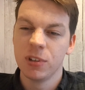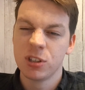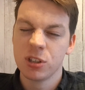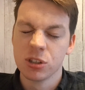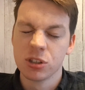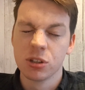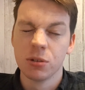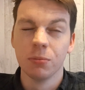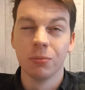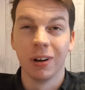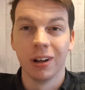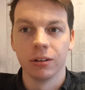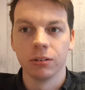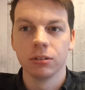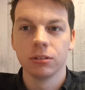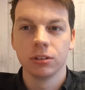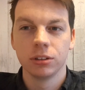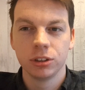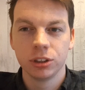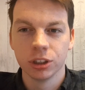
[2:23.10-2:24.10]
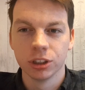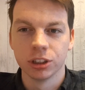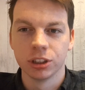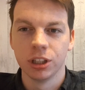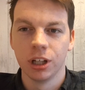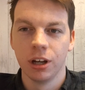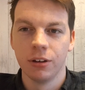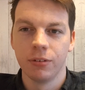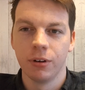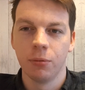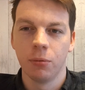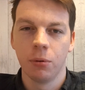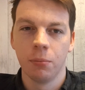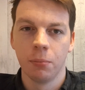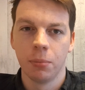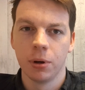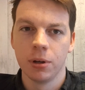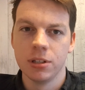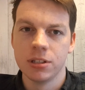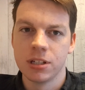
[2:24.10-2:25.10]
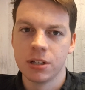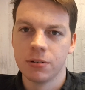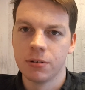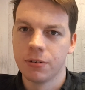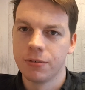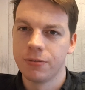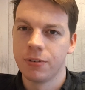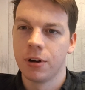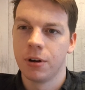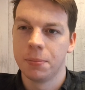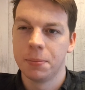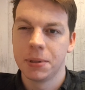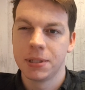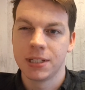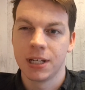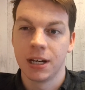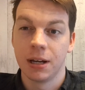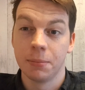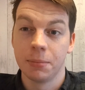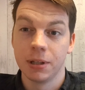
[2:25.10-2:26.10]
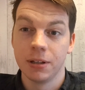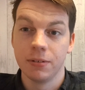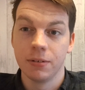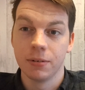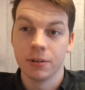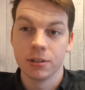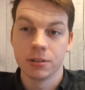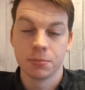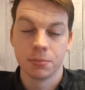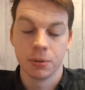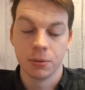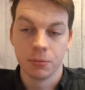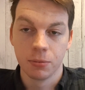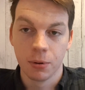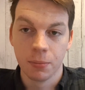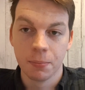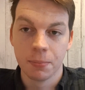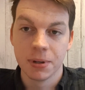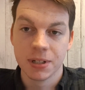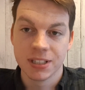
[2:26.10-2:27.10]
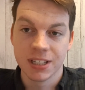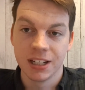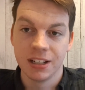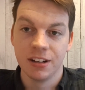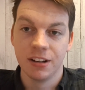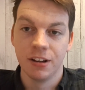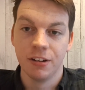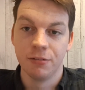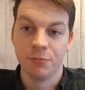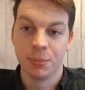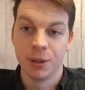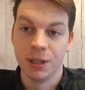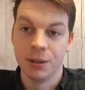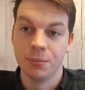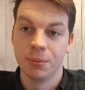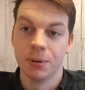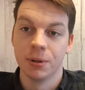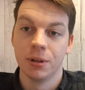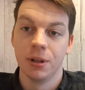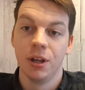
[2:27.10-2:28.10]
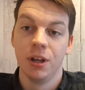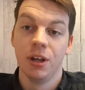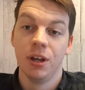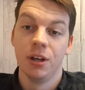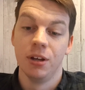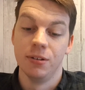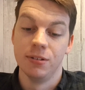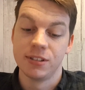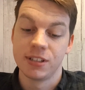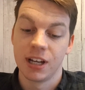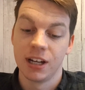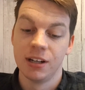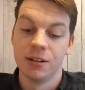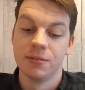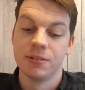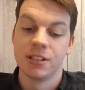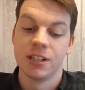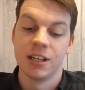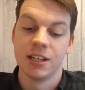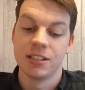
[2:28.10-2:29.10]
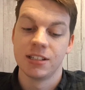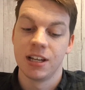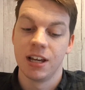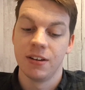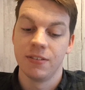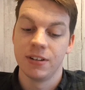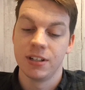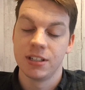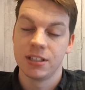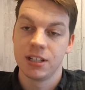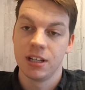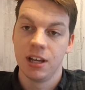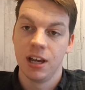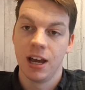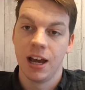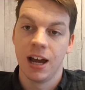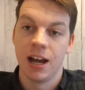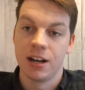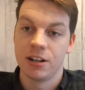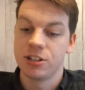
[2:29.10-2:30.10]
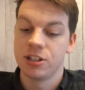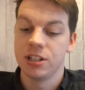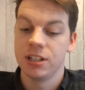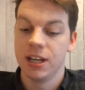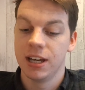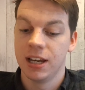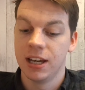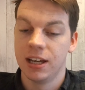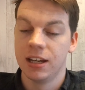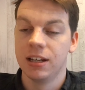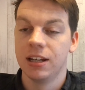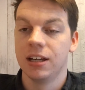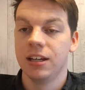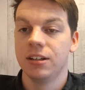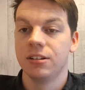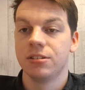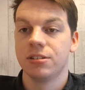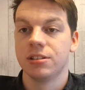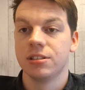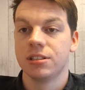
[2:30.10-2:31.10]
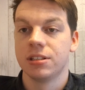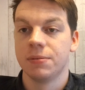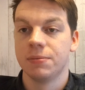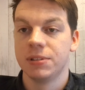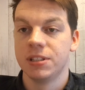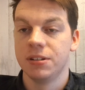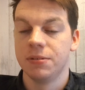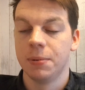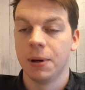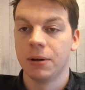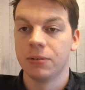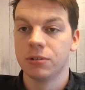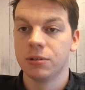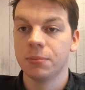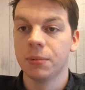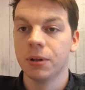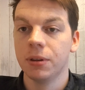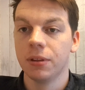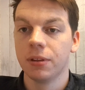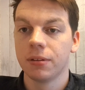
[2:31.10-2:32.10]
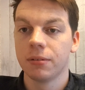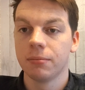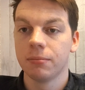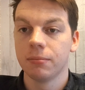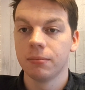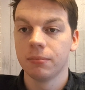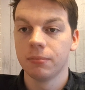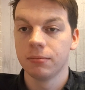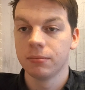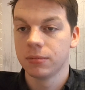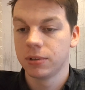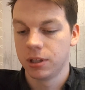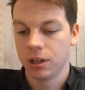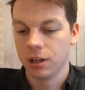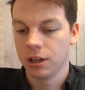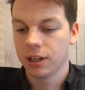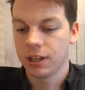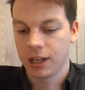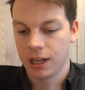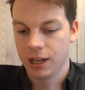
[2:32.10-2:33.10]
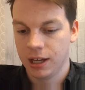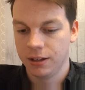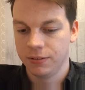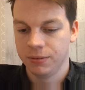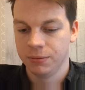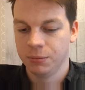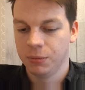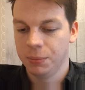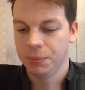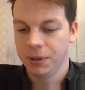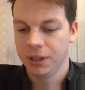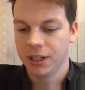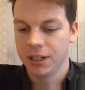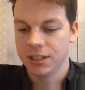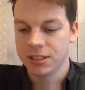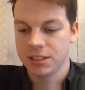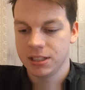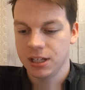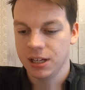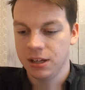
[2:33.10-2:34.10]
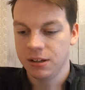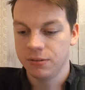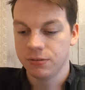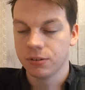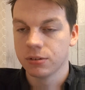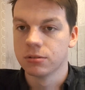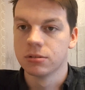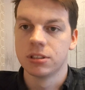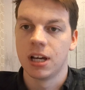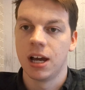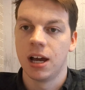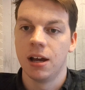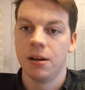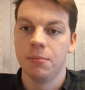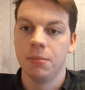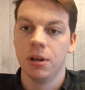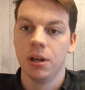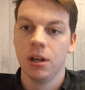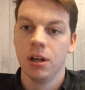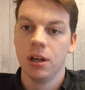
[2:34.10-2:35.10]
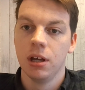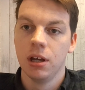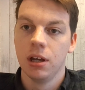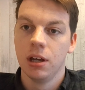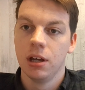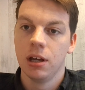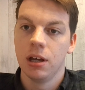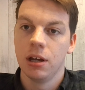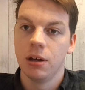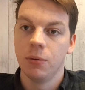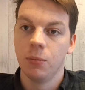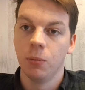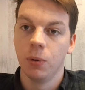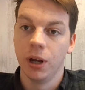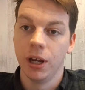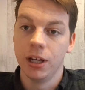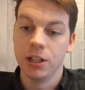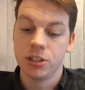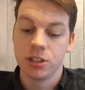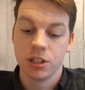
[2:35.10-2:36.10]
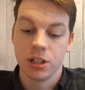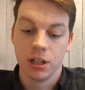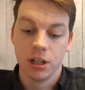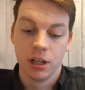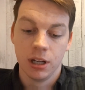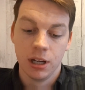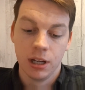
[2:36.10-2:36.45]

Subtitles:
just over 1.04%, I believe it was, but 1% of people who sign up to their service actually earn £870 a month. So it can't even replace a full time wage.